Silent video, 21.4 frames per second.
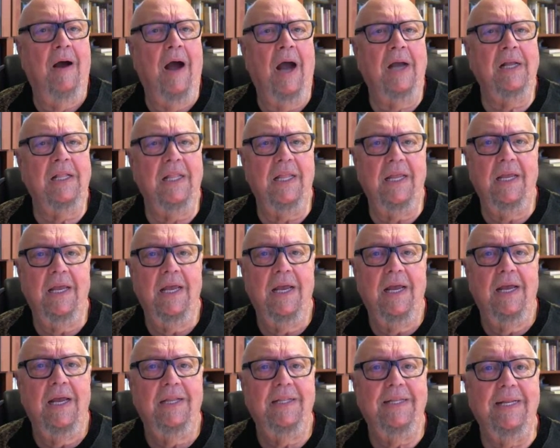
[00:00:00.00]
ugly,
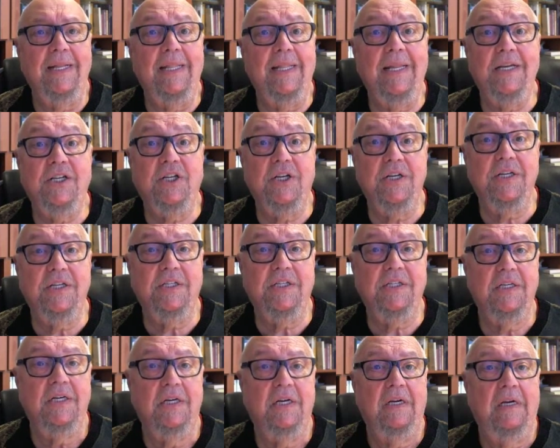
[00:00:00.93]

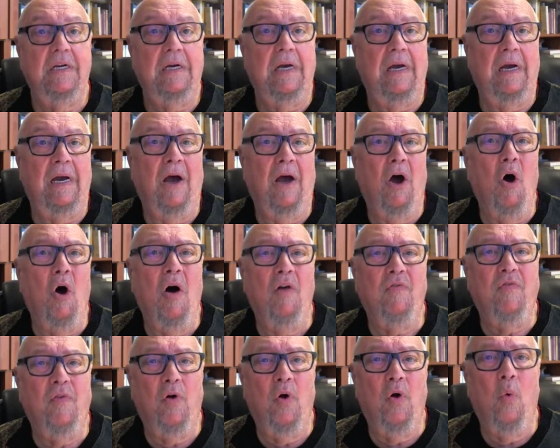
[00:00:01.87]
delicious,
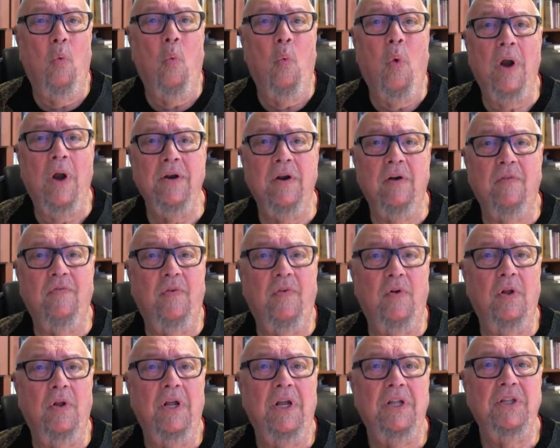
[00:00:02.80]
awful,
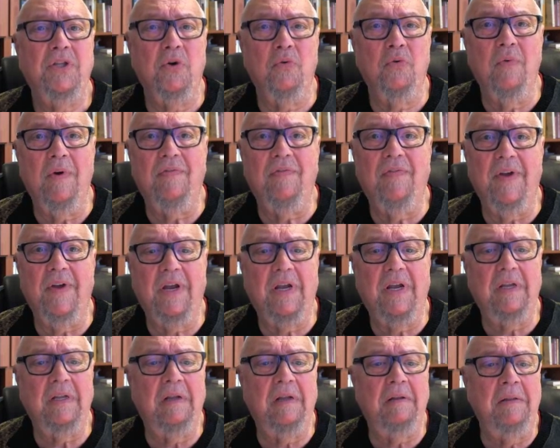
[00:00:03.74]
wonderful,
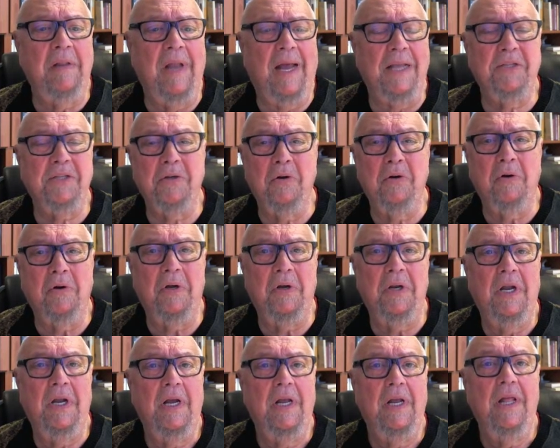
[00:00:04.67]
terrific, not so
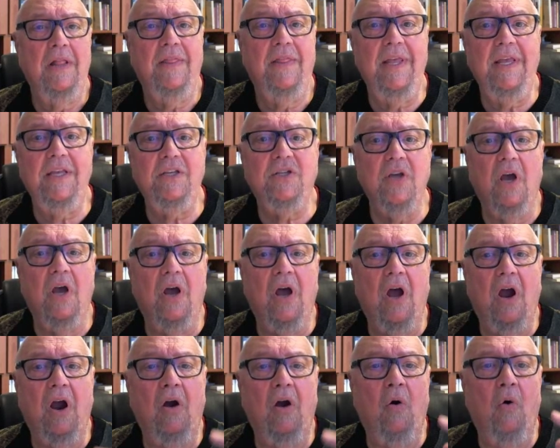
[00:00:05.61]
good. These
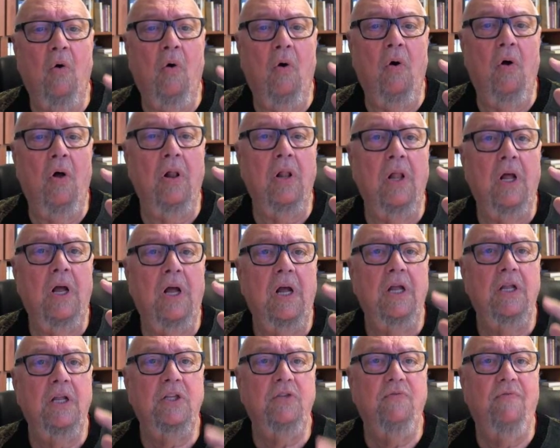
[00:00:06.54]
are all
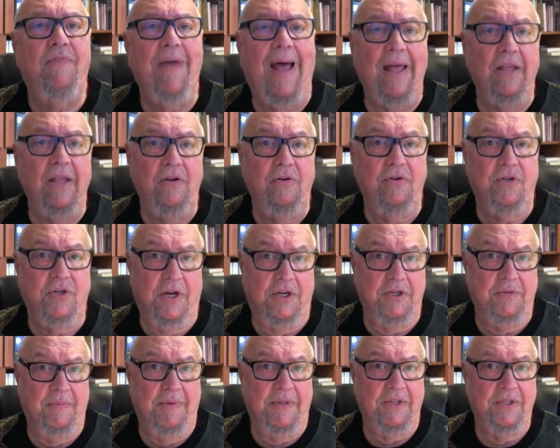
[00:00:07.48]
value
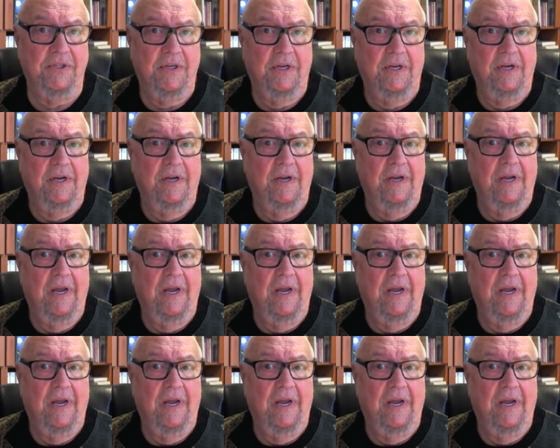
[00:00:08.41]
judgments.